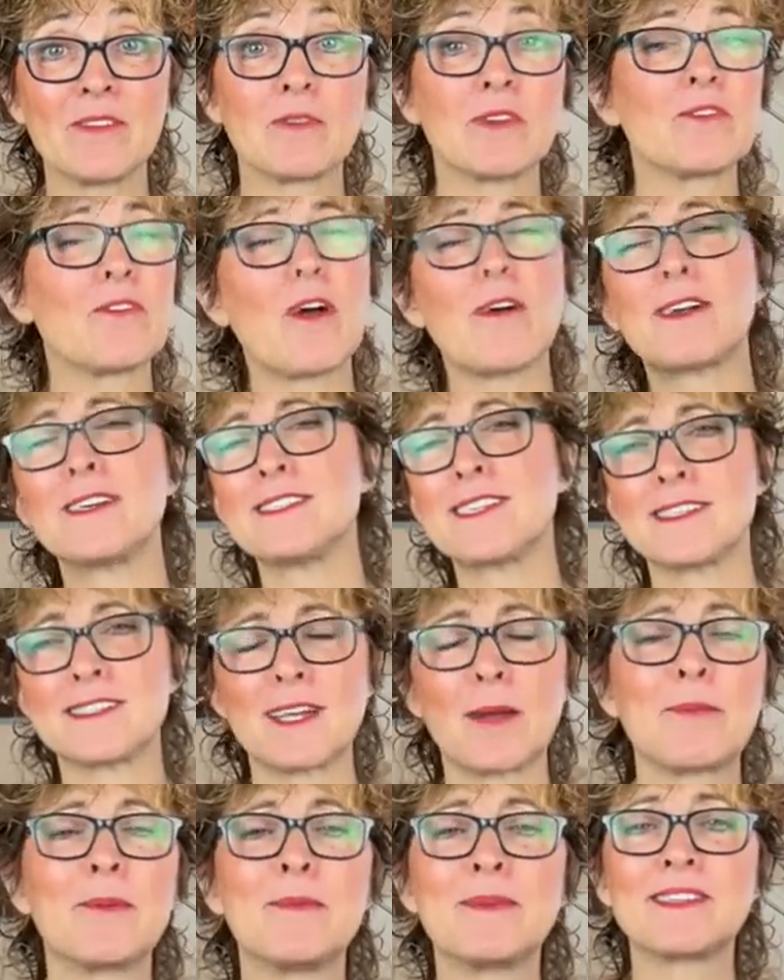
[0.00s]
There's all kinds of
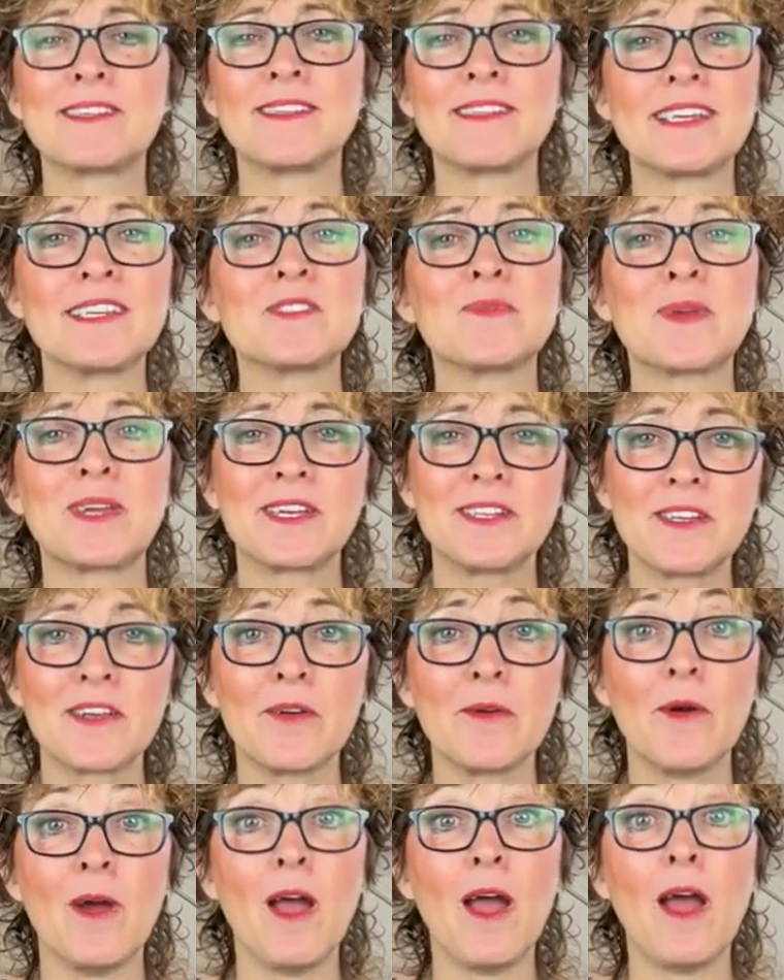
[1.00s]
supplements and things we can
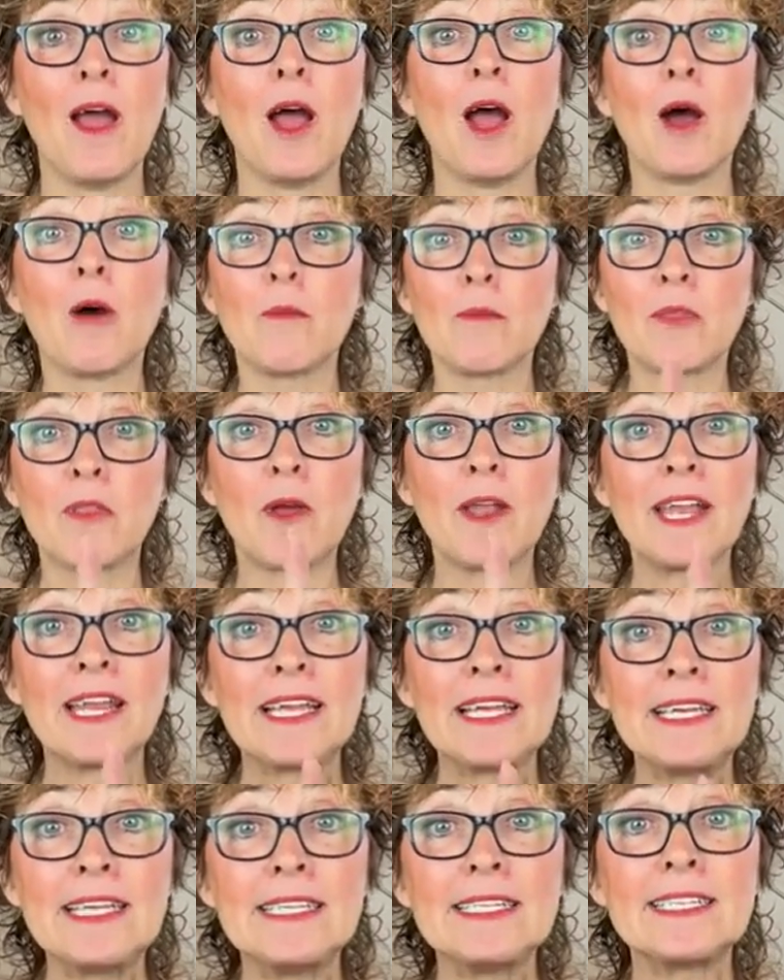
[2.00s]
do. The
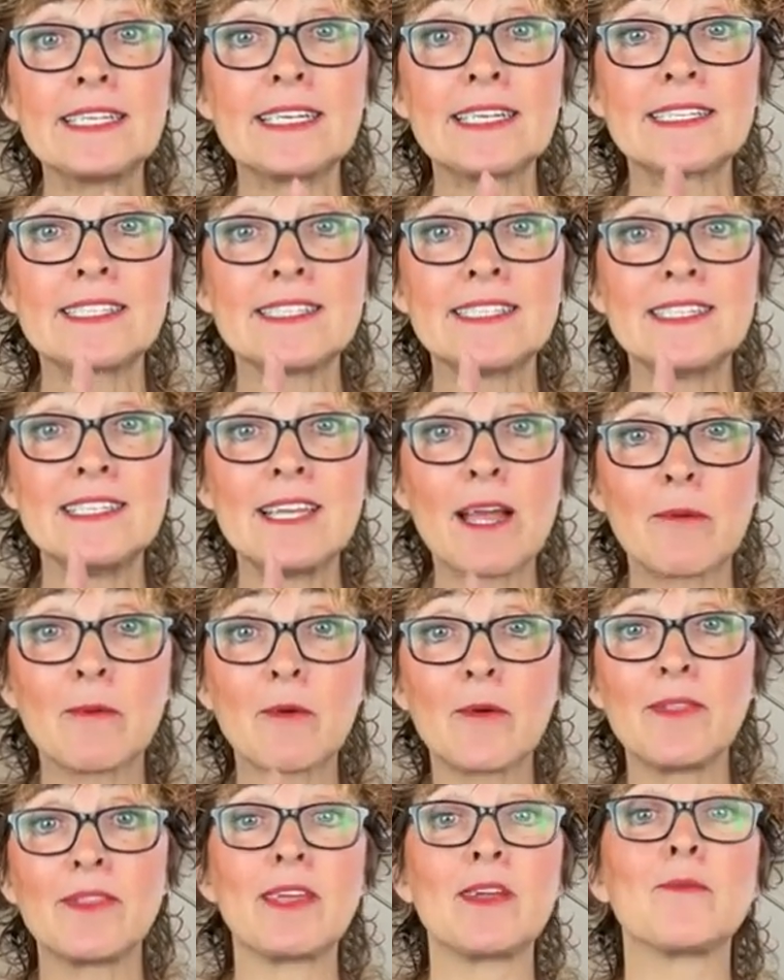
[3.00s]
easiest
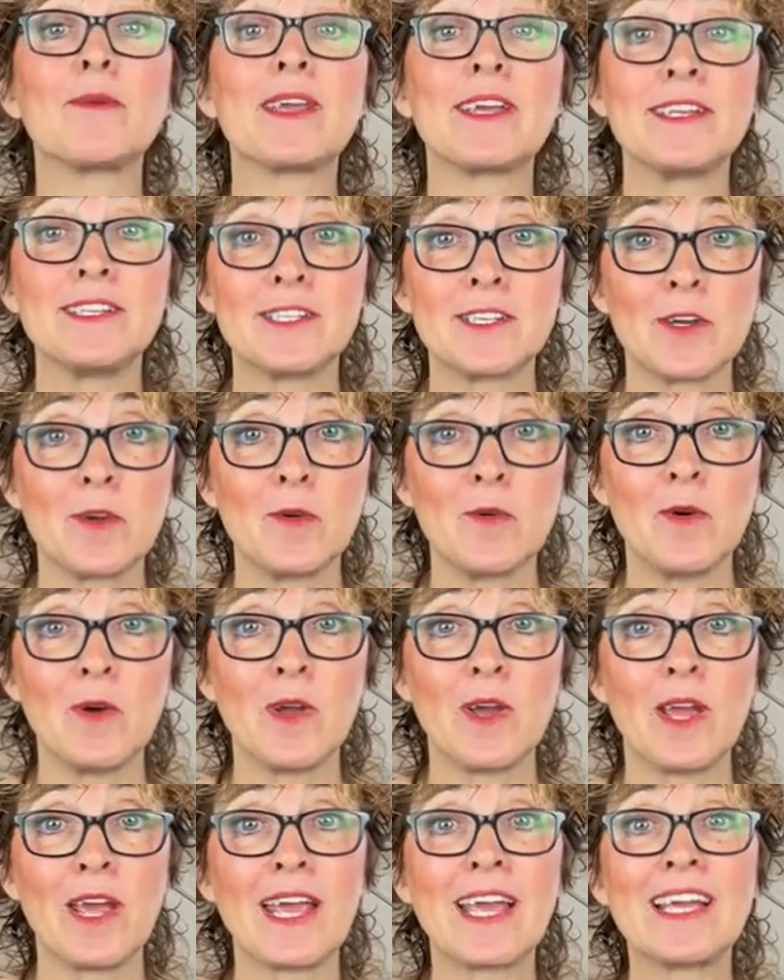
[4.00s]
number one thing we can do
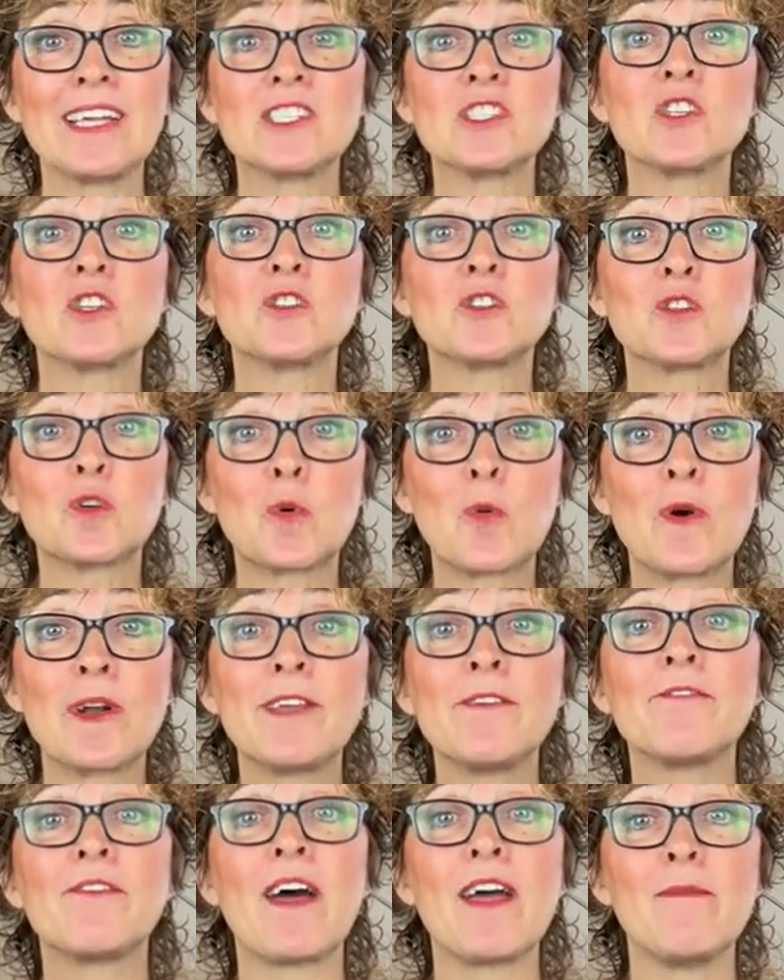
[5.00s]
is
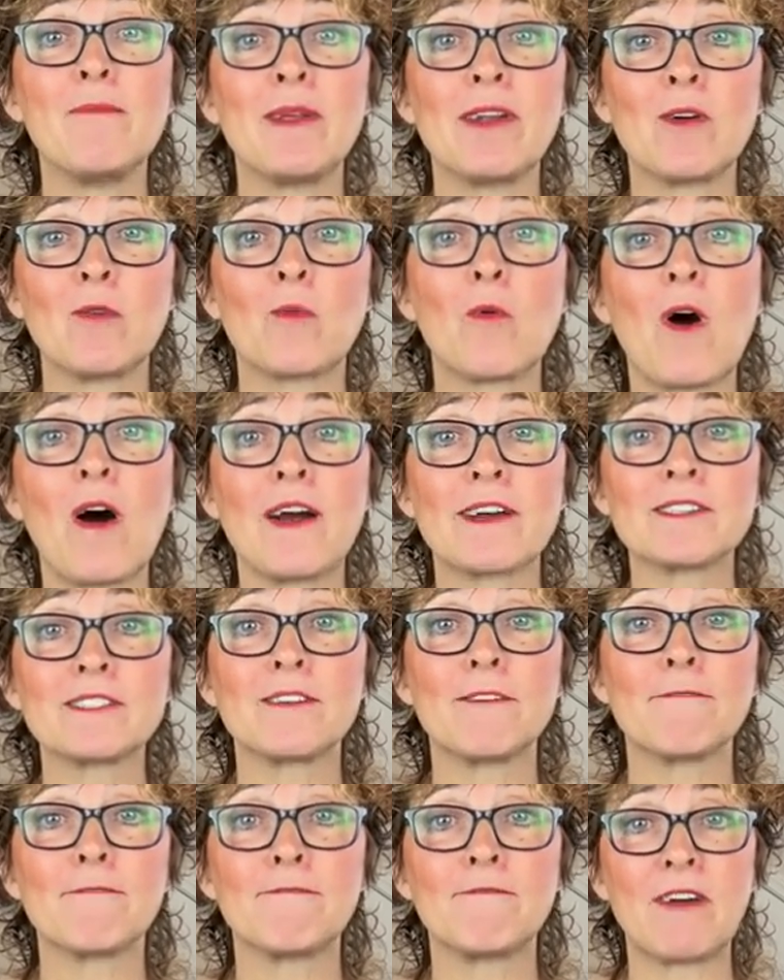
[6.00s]
25-minute
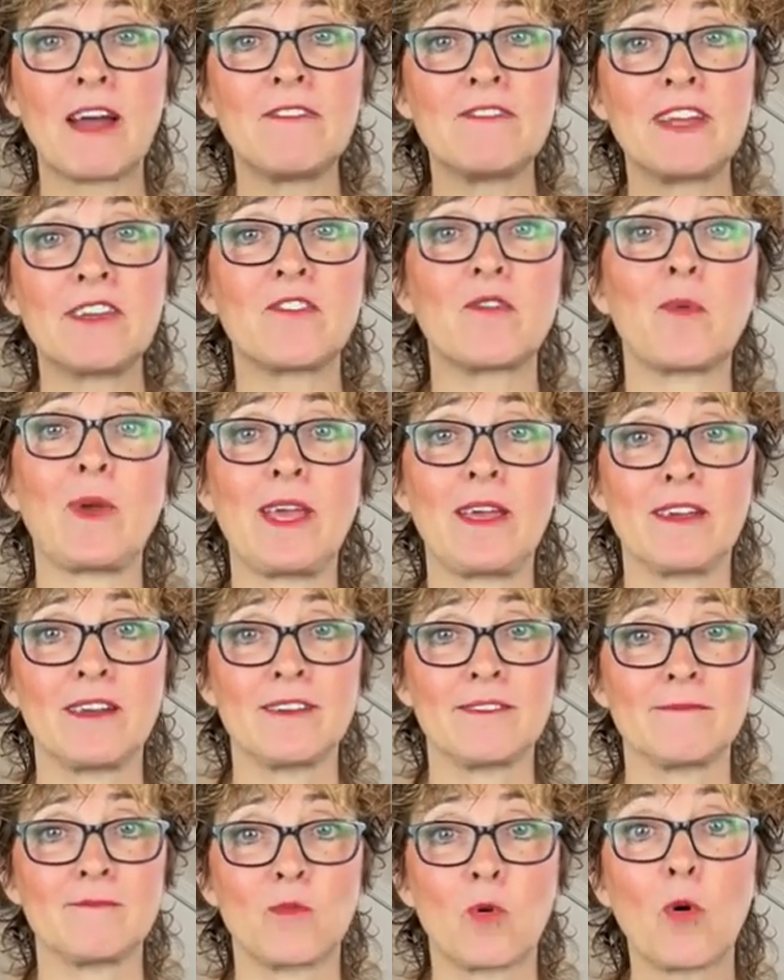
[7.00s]
walks 5 days a
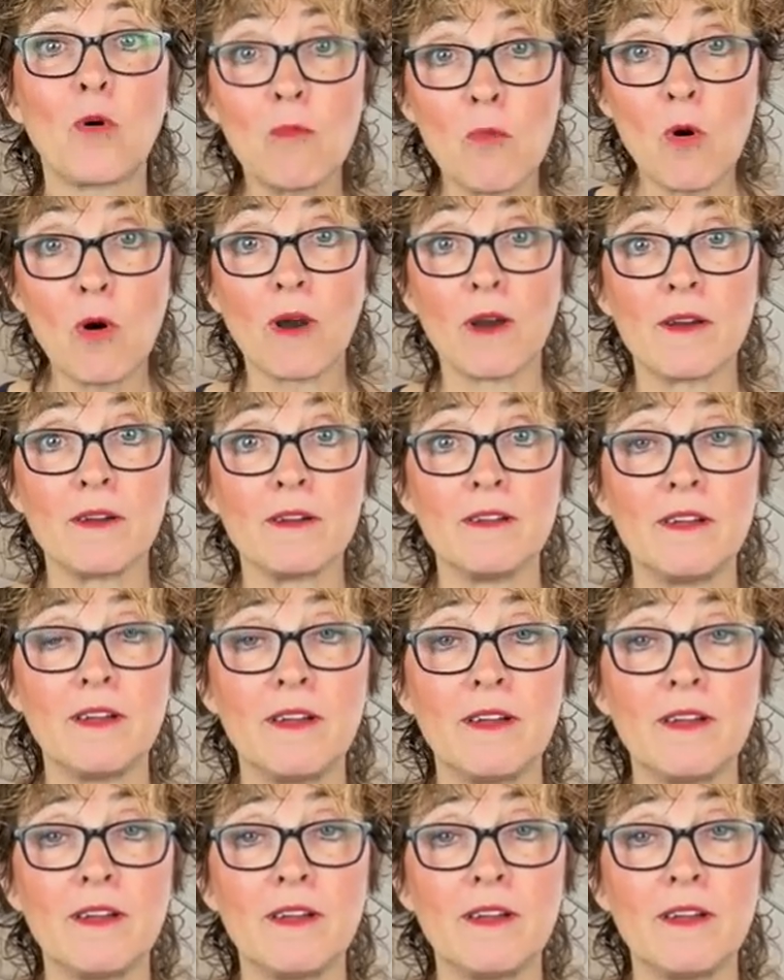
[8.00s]
week or more.